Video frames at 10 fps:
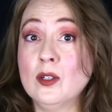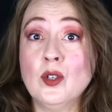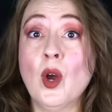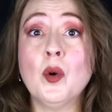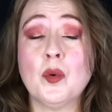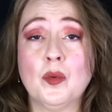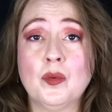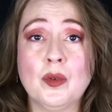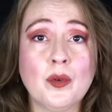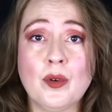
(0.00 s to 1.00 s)
No,
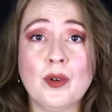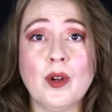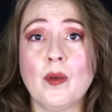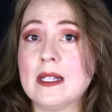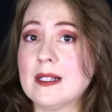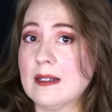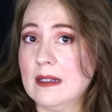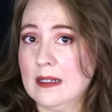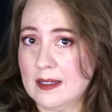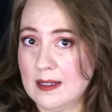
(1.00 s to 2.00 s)
no, no, no, no. It's,
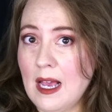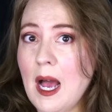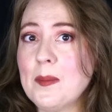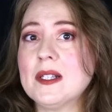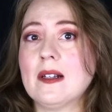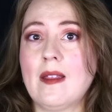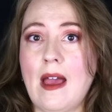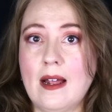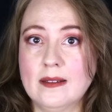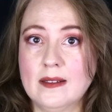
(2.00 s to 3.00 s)
it's the opposite of
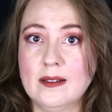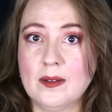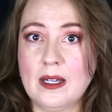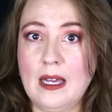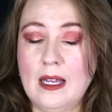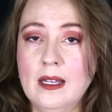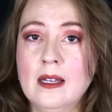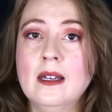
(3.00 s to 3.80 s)
that, okay?